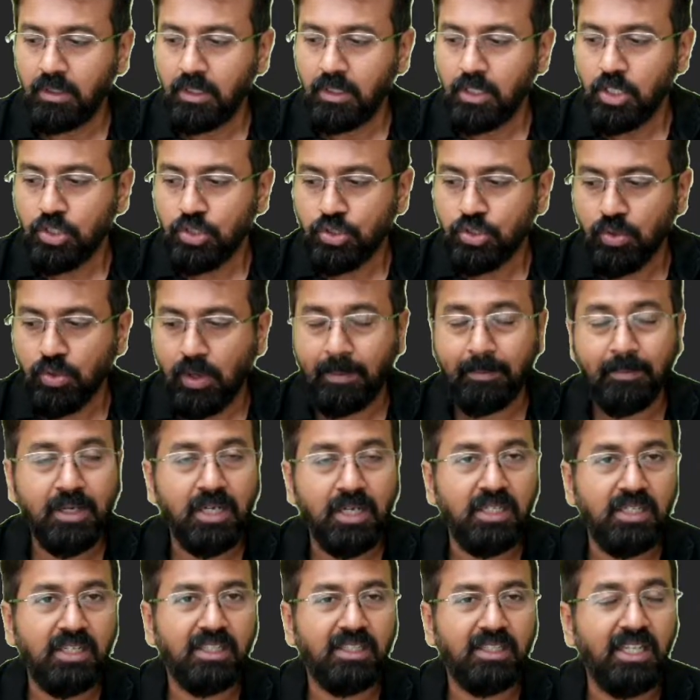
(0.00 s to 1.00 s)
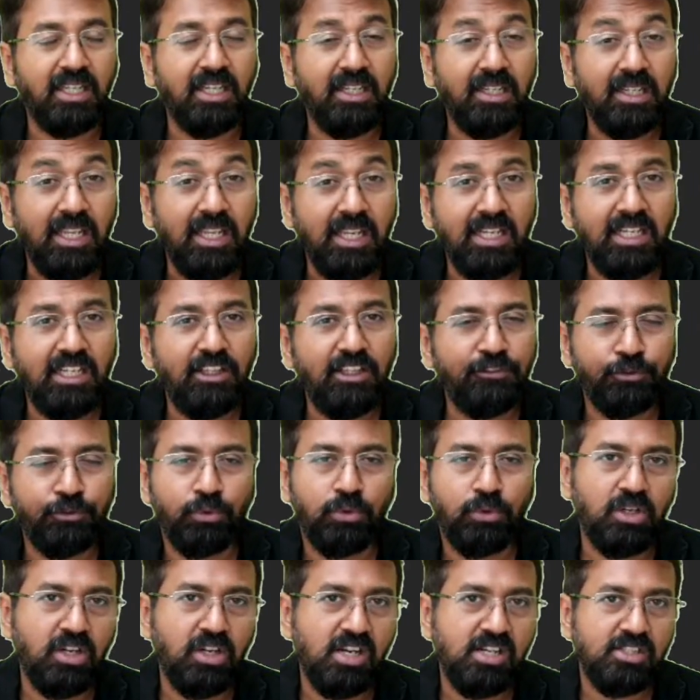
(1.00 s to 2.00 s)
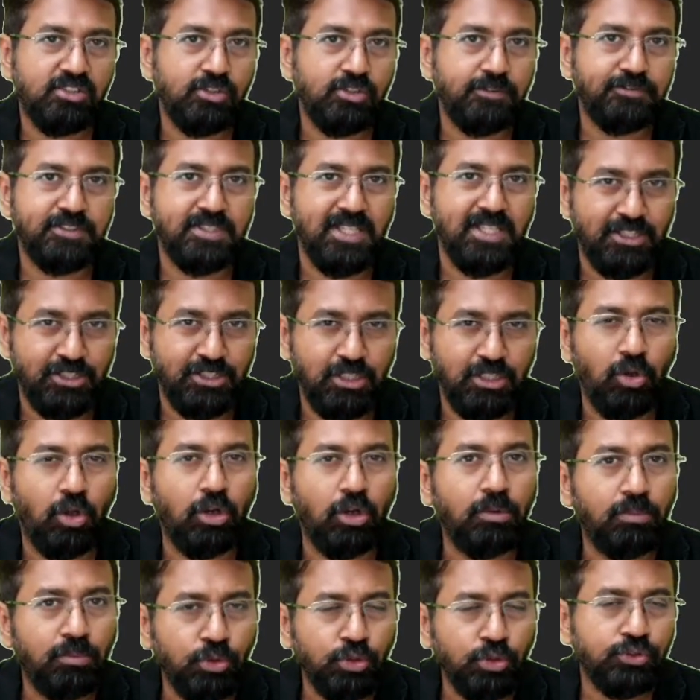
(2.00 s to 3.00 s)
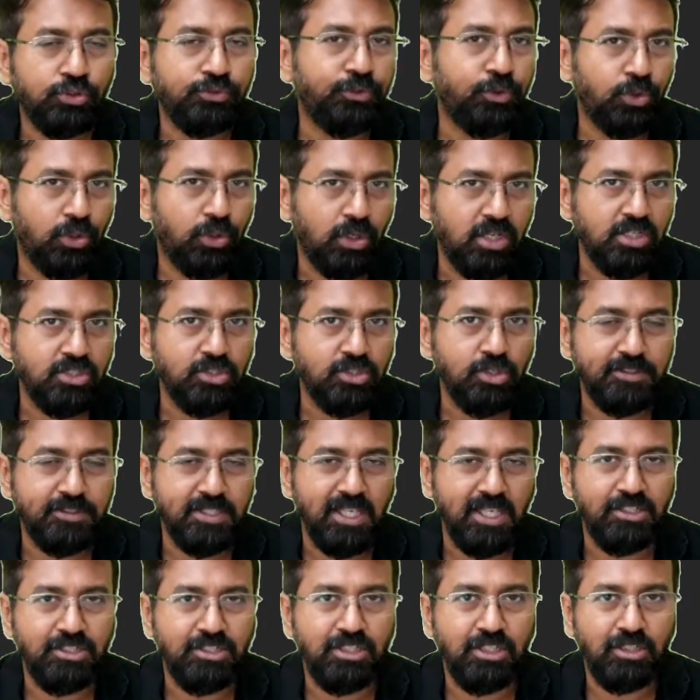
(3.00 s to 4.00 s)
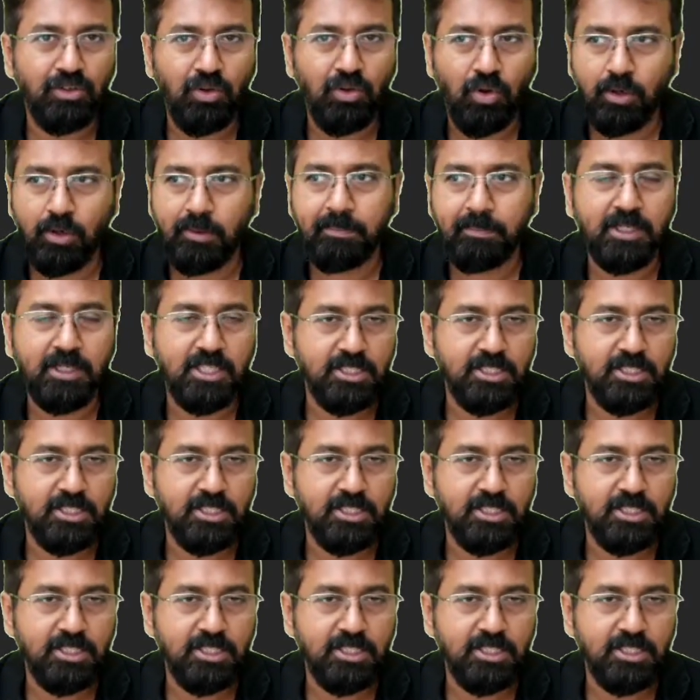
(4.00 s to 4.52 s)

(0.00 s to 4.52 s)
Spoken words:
So I'm conducting daily 4 hours of session, almost 4 hours of session on Plus